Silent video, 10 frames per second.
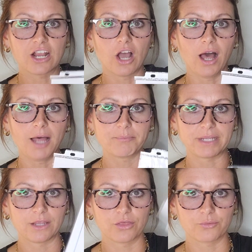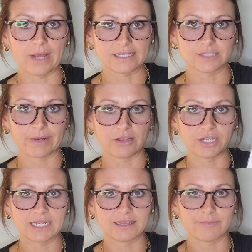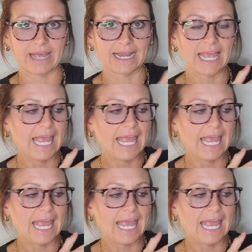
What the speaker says: copy the rest by looking at the back.